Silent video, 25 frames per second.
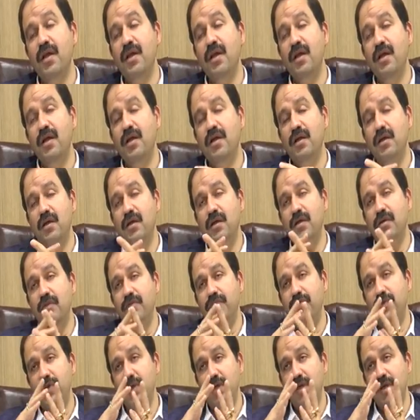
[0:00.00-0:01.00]

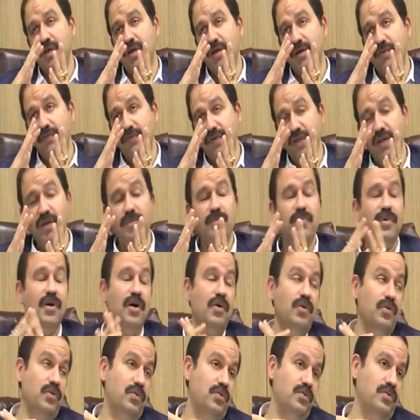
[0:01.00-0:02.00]
we are very
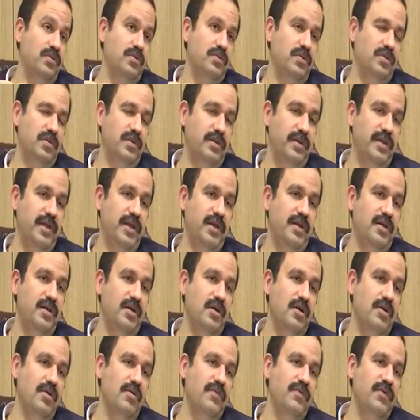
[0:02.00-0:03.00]
proud that
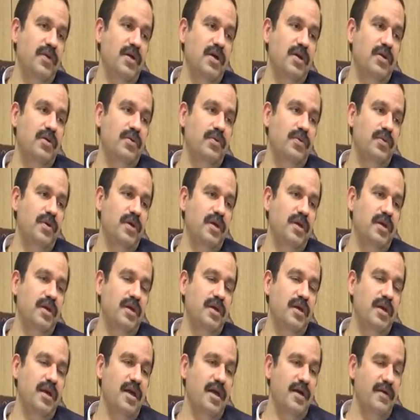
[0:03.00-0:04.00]
now we are
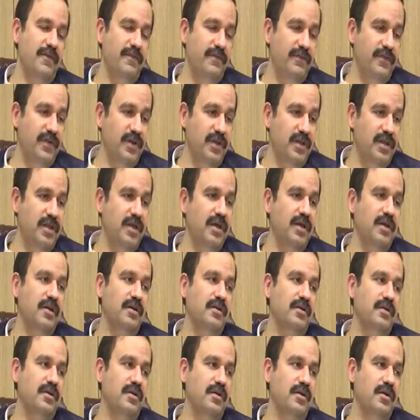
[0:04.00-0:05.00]
doing everything
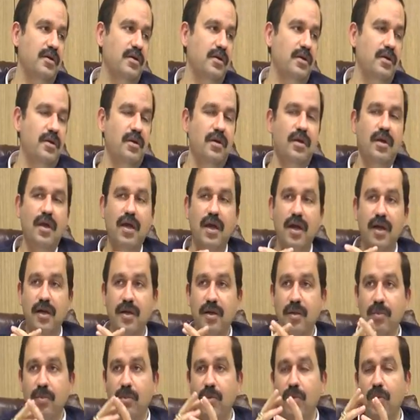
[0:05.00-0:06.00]
at
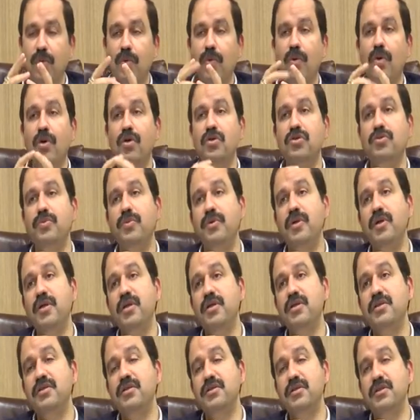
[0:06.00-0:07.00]
Apollo
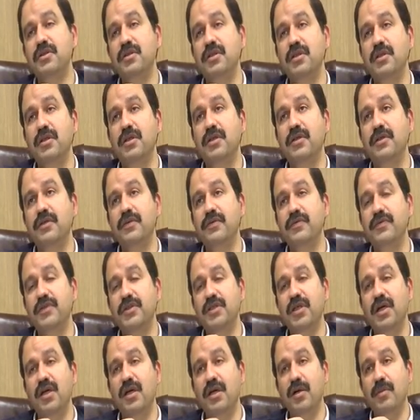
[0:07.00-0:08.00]
Hospitals,
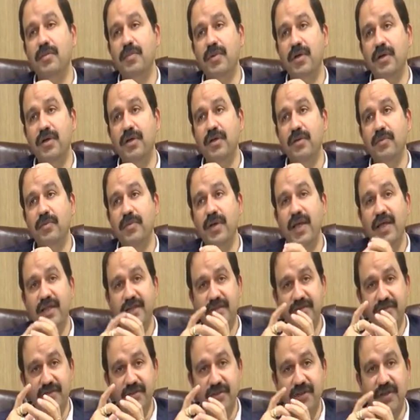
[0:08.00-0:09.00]
Visakhapatnam
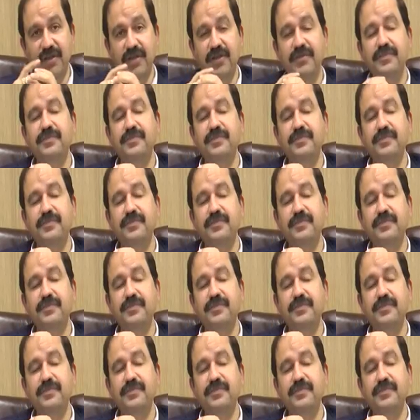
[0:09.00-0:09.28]
Health City,